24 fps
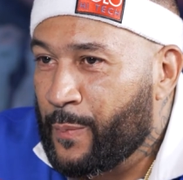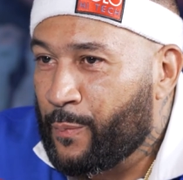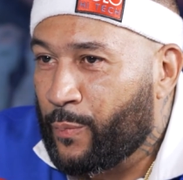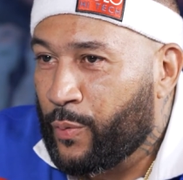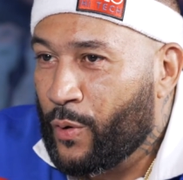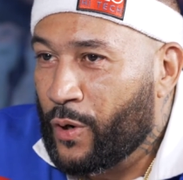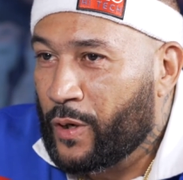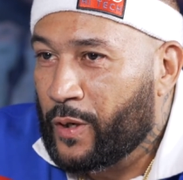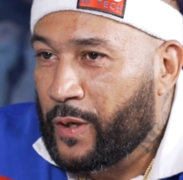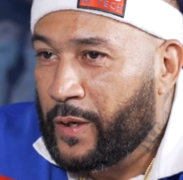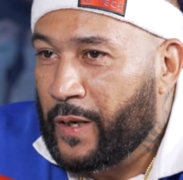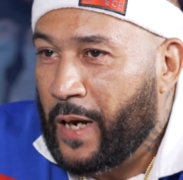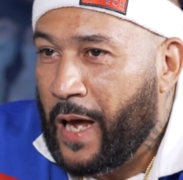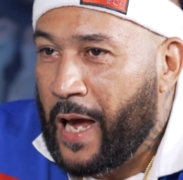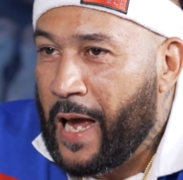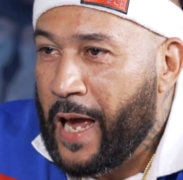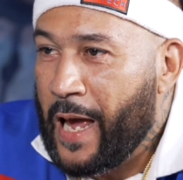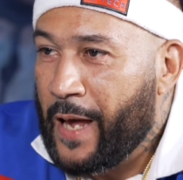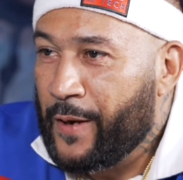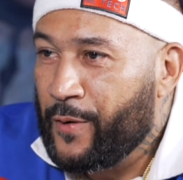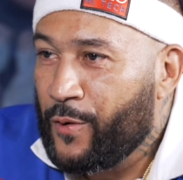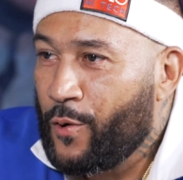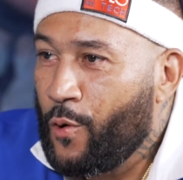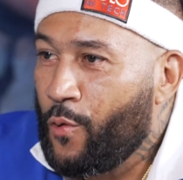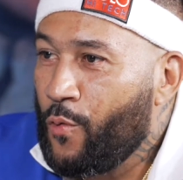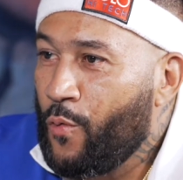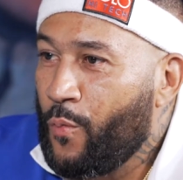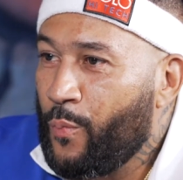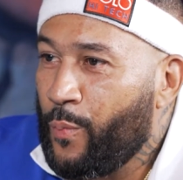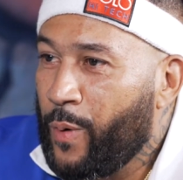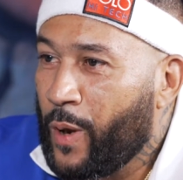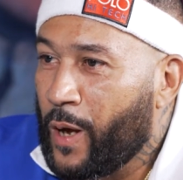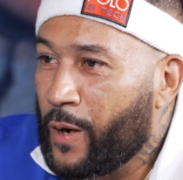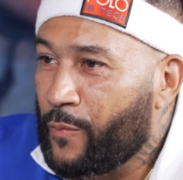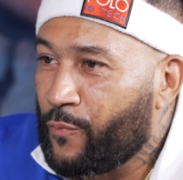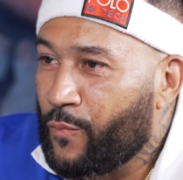In Brooklyn, I had
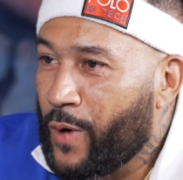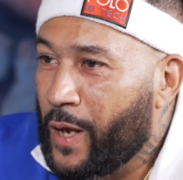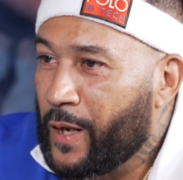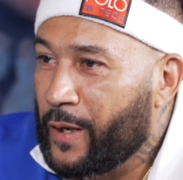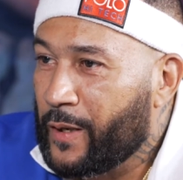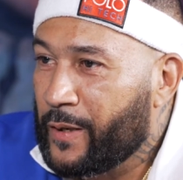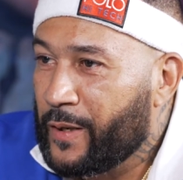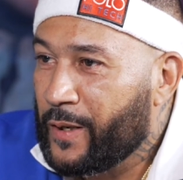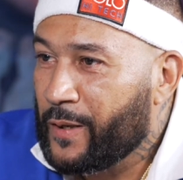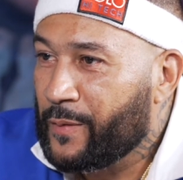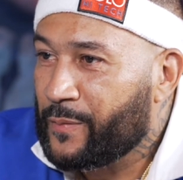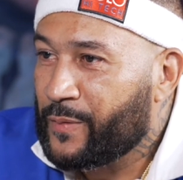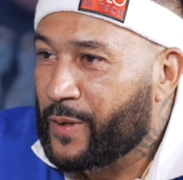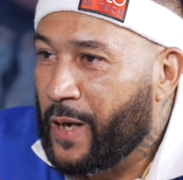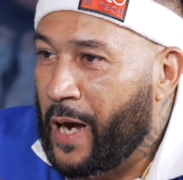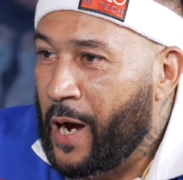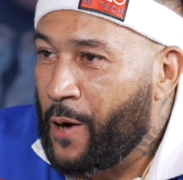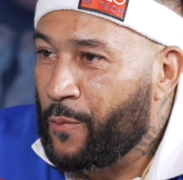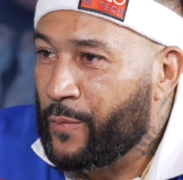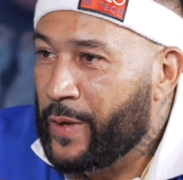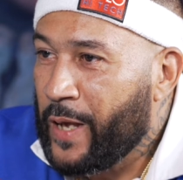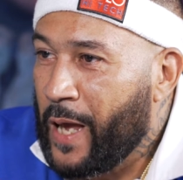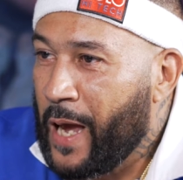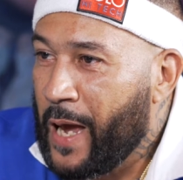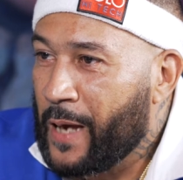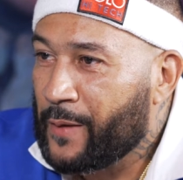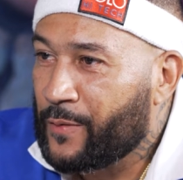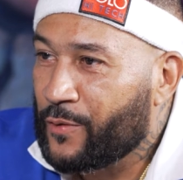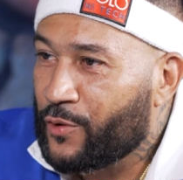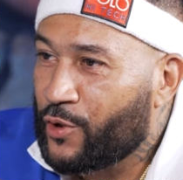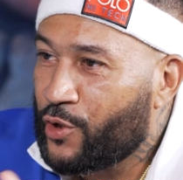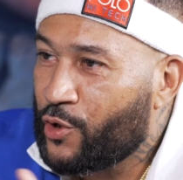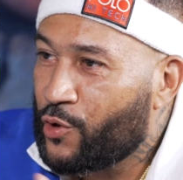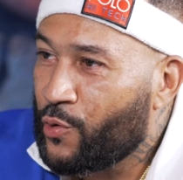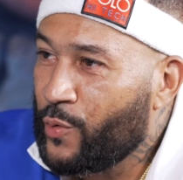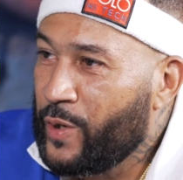no blood relatives. I only
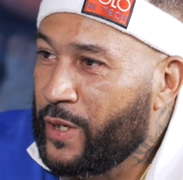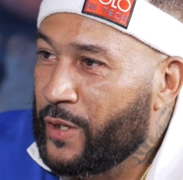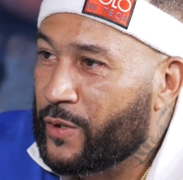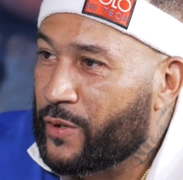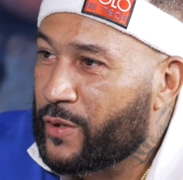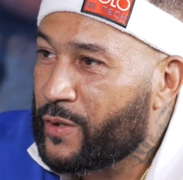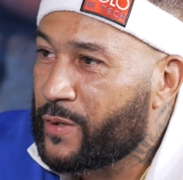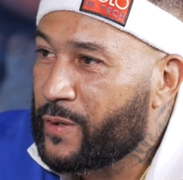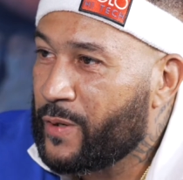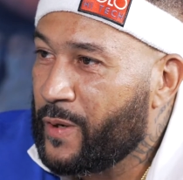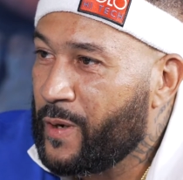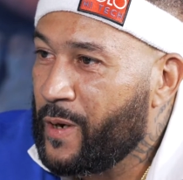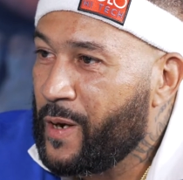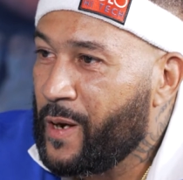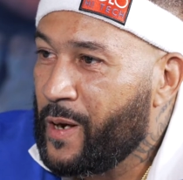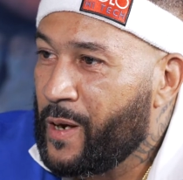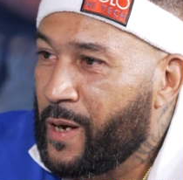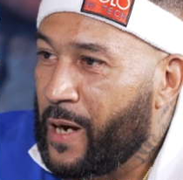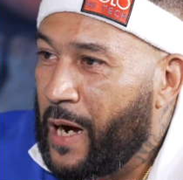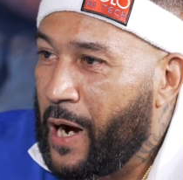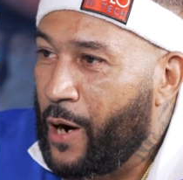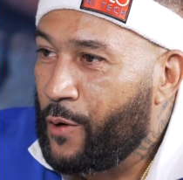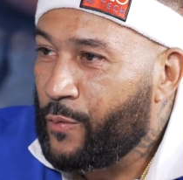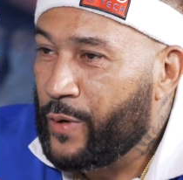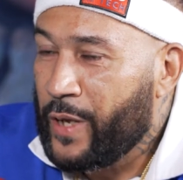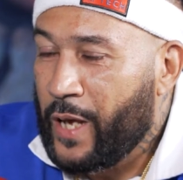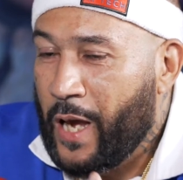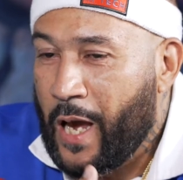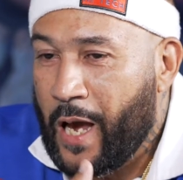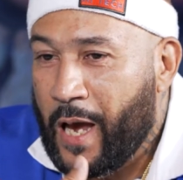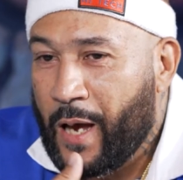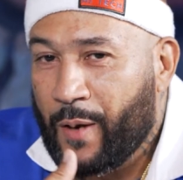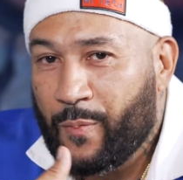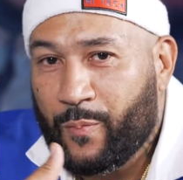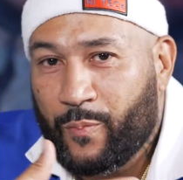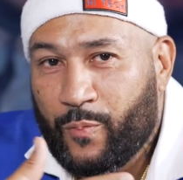had the streets. I
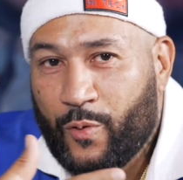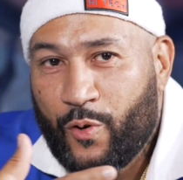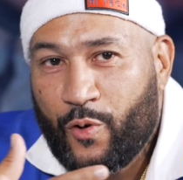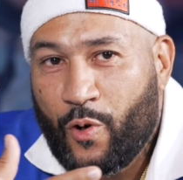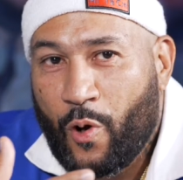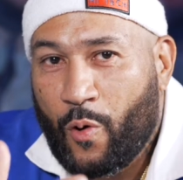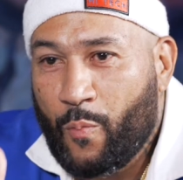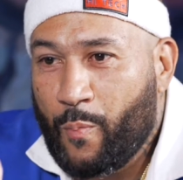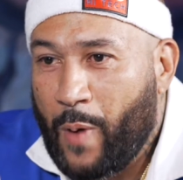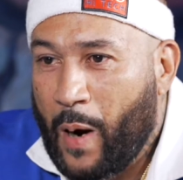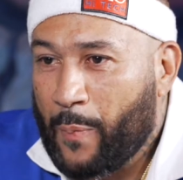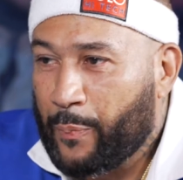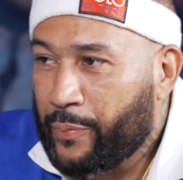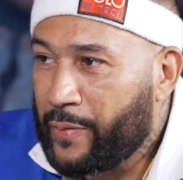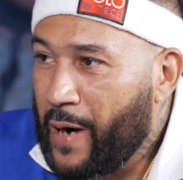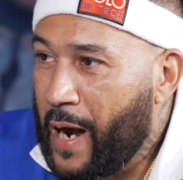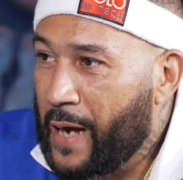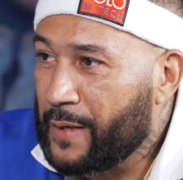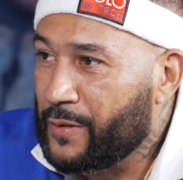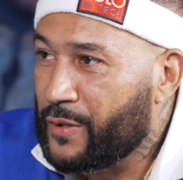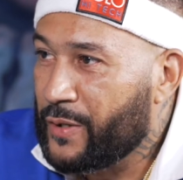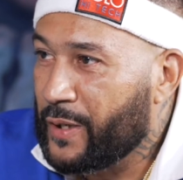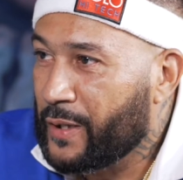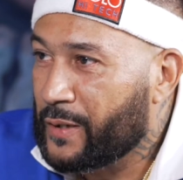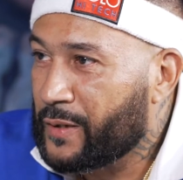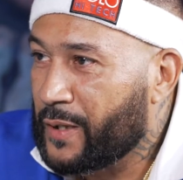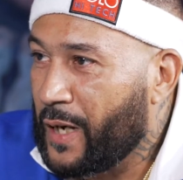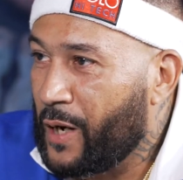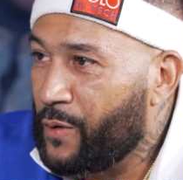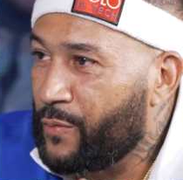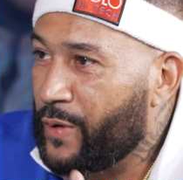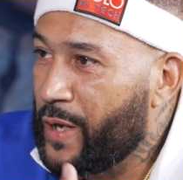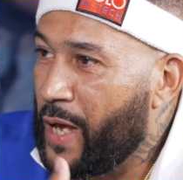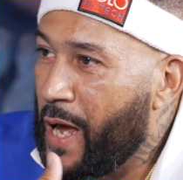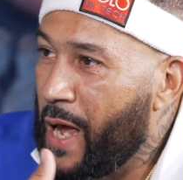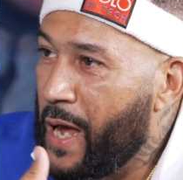only had, you know, my
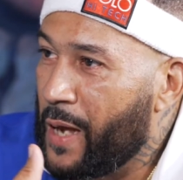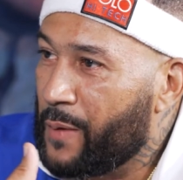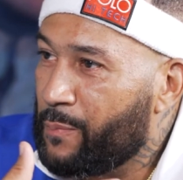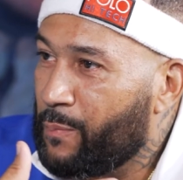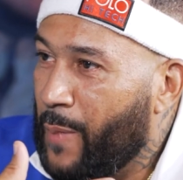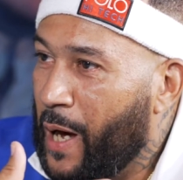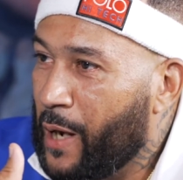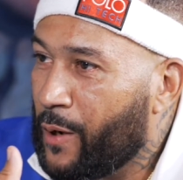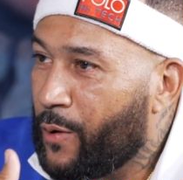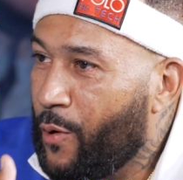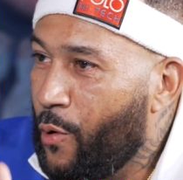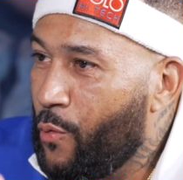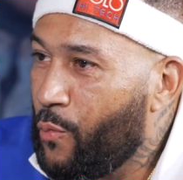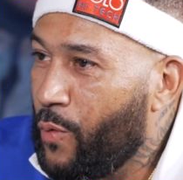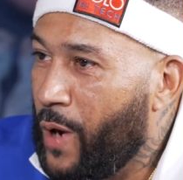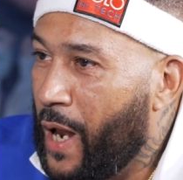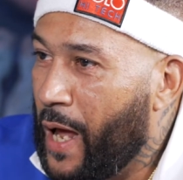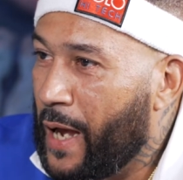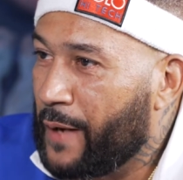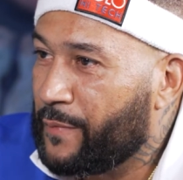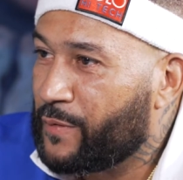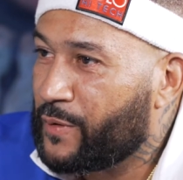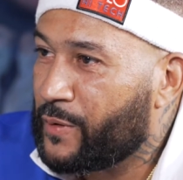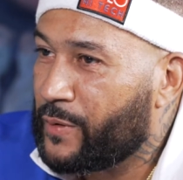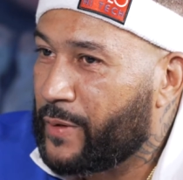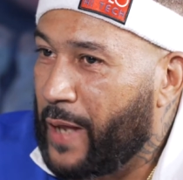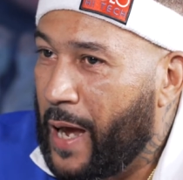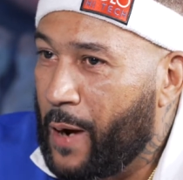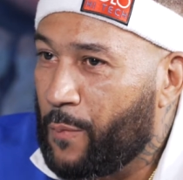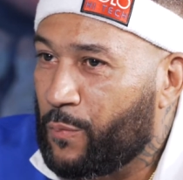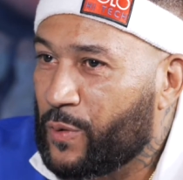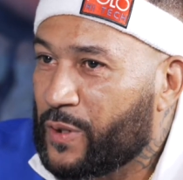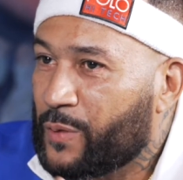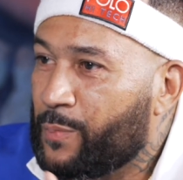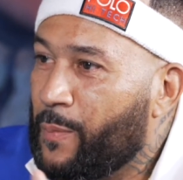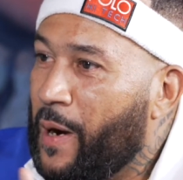projects. I only had my lowlifes.
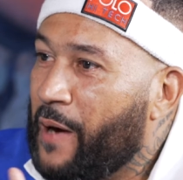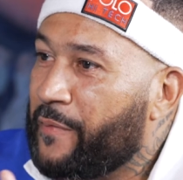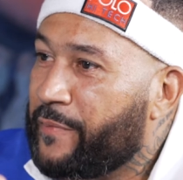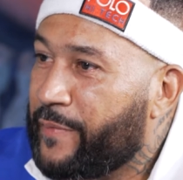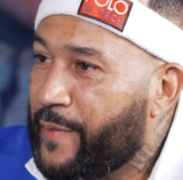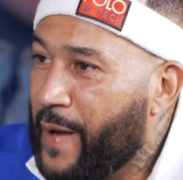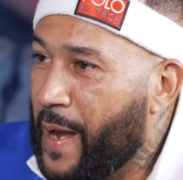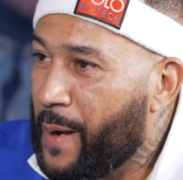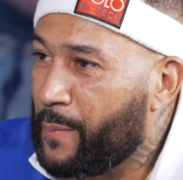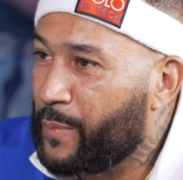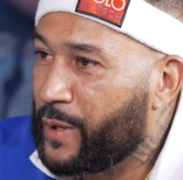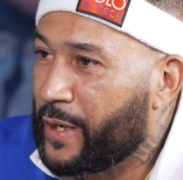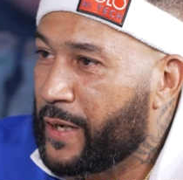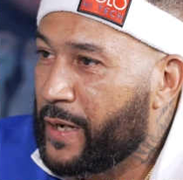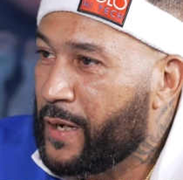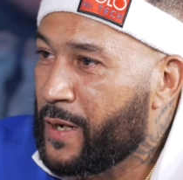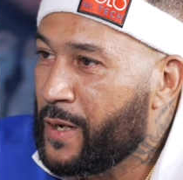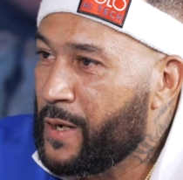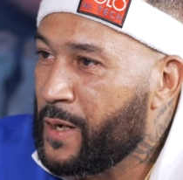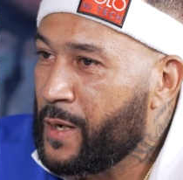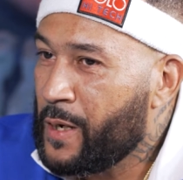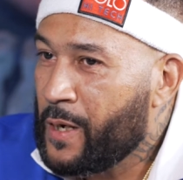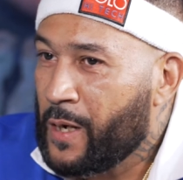That was my family.